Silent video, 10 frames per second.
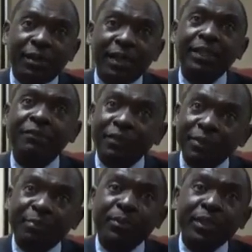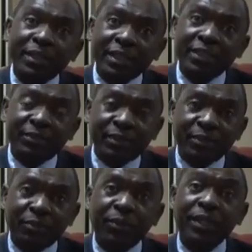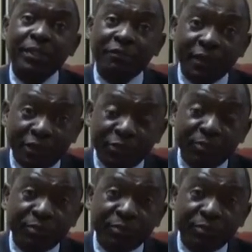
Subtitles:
and a very important dignitary. We were at a venue,